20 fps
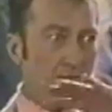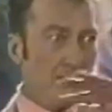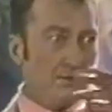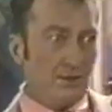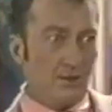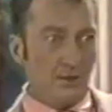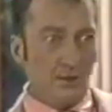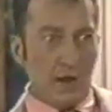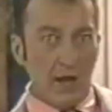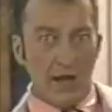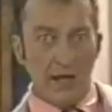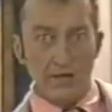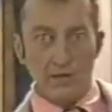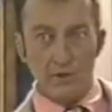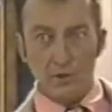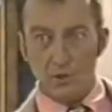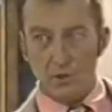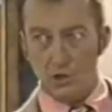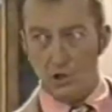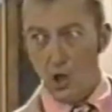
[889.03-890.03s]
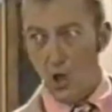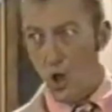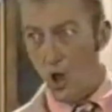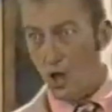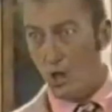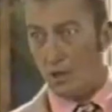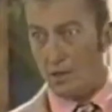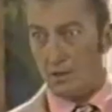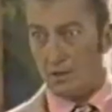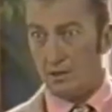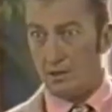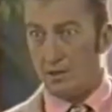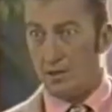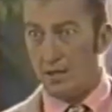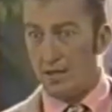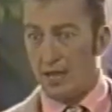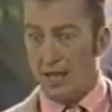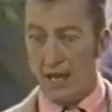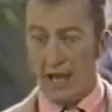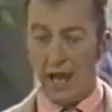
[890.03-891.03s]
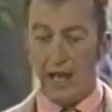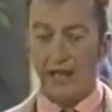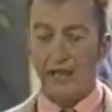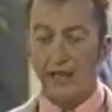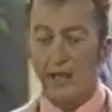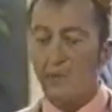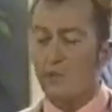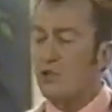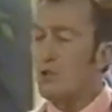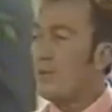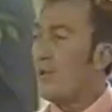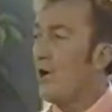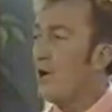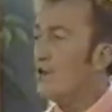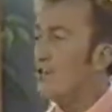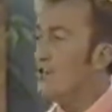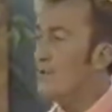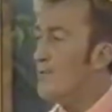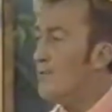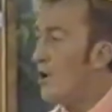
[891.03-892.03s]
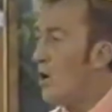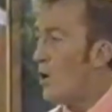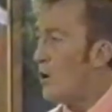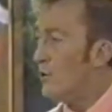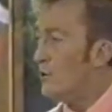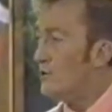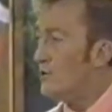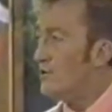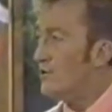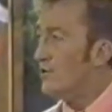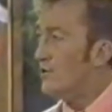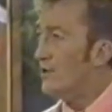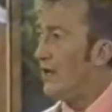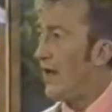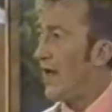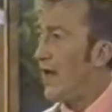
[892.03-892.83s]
The horizon was long, and he comes upon some bones,